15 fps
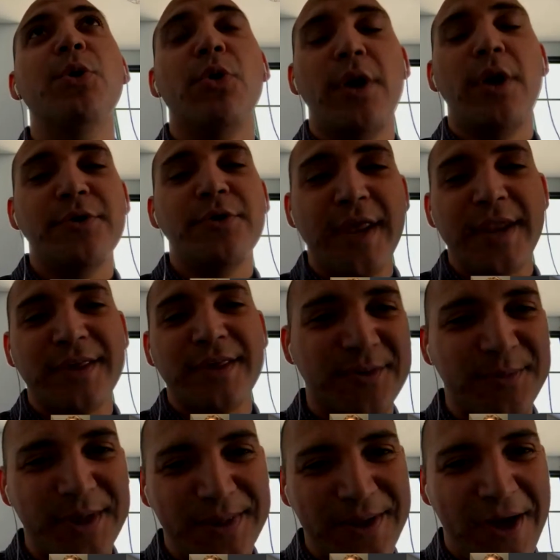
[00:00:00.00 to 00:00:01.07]
Your understanding is
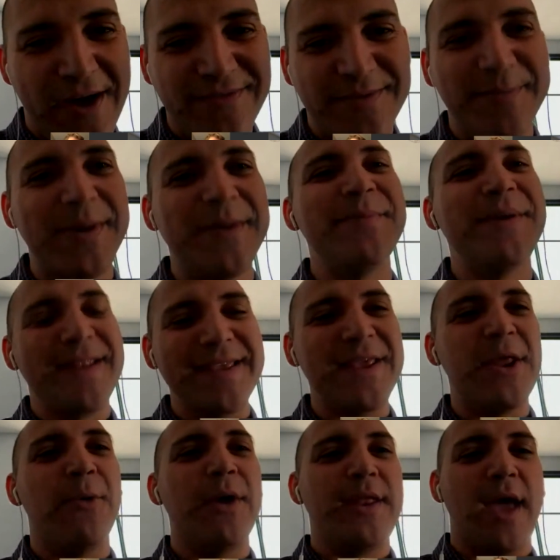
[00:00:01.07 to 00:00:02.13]
completely off. But
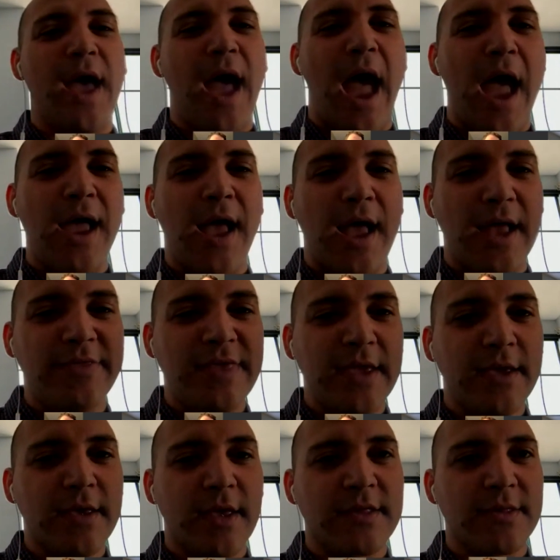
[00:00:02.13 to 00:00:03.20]
you know what? I
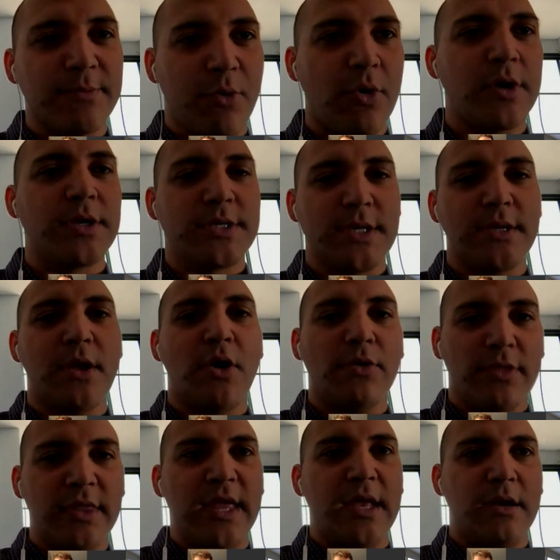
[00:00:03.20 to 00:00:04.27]
think it's important to
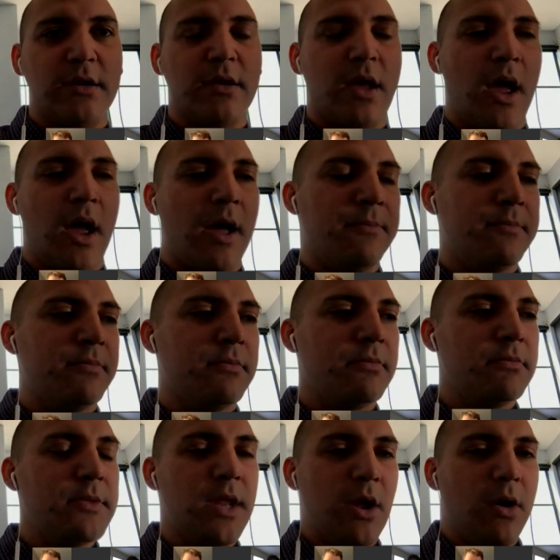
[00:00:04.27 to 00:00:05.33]
note that
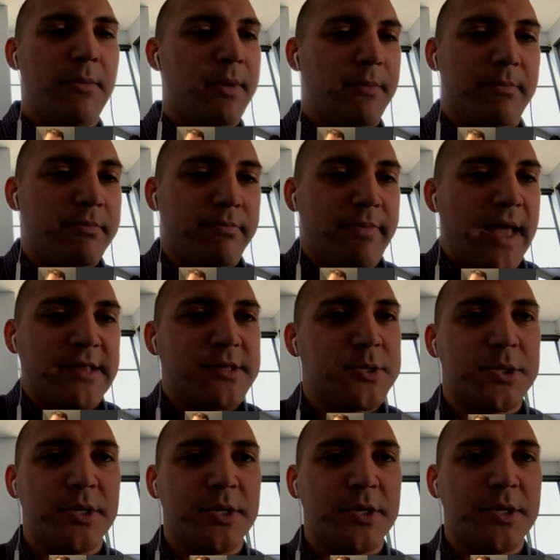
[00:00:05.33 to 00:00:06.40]
you know, but that's
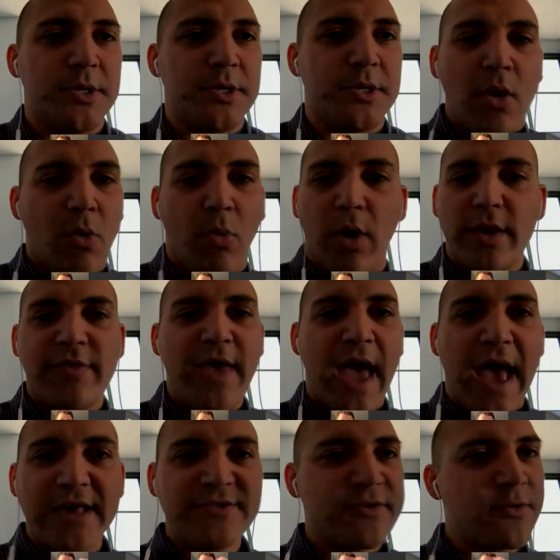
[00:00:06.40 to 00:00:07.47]
just
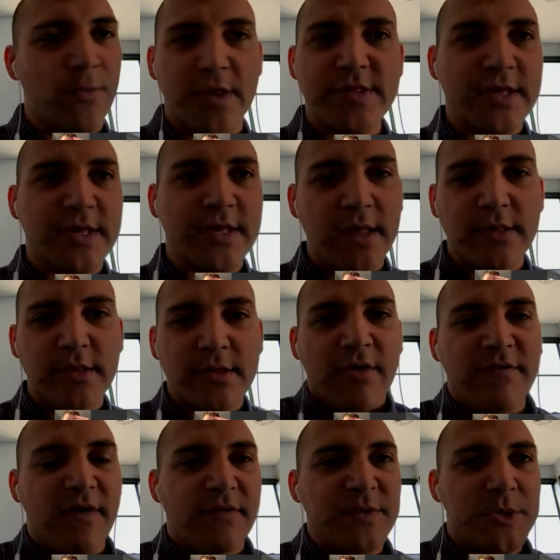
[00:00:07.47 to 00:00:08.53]
one of the hazards, once
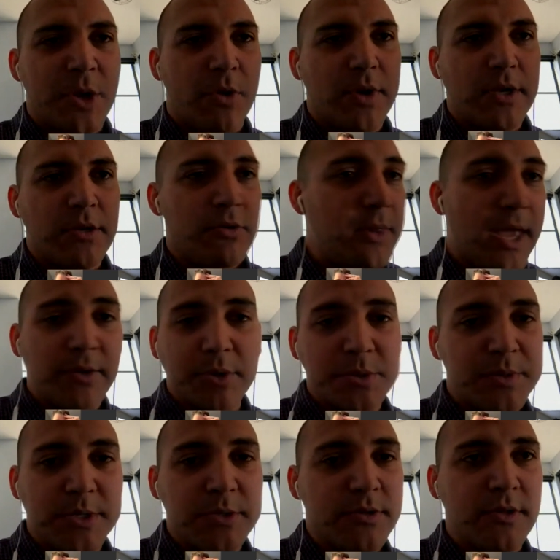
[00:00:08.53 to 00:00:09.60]
again, of showing new
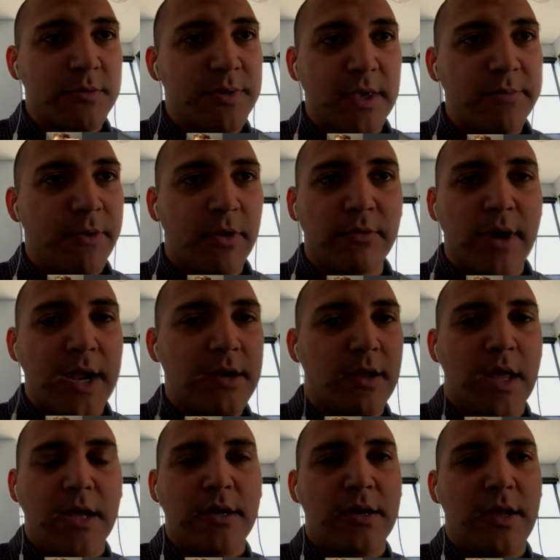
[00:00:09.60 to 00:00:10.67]
language features to people, right?
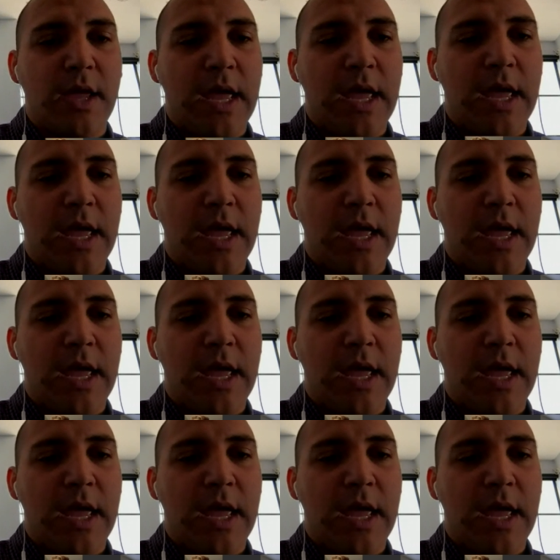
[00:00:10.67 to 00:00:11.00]
And